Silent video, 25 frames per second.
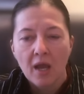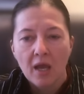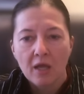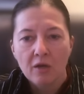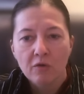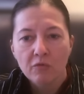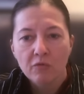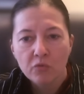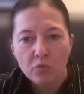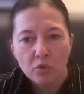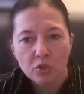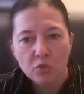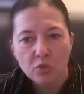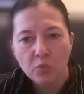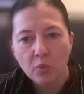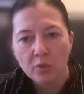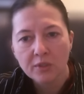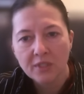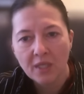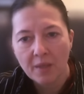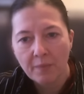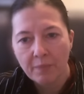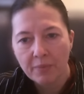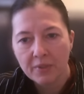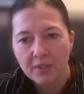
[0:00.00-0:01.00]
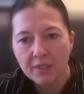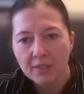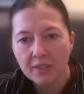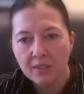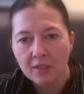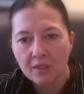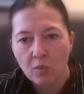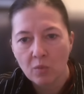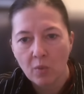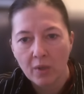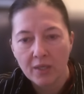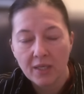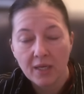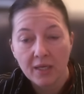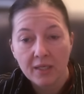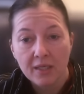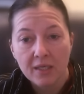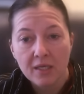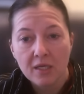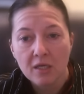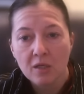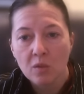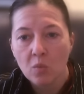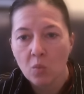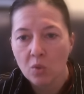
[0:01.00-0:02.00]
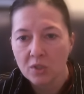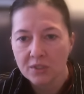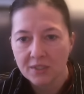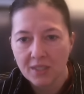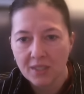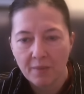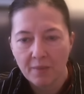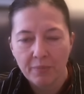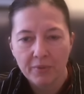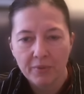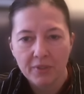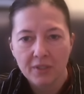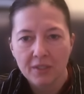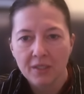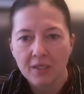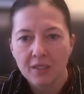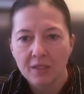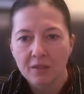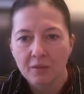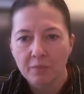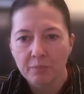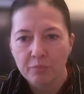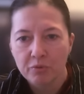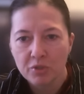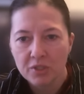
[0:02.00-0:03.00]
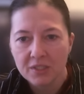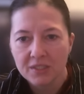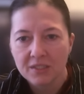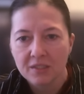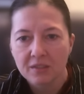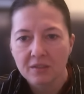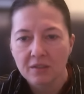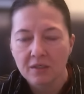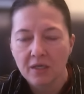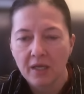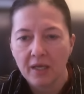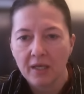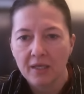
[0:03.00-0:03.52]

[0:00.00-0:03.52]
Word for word: And of course, what's happening in Guayaquil, what's happening in the prison,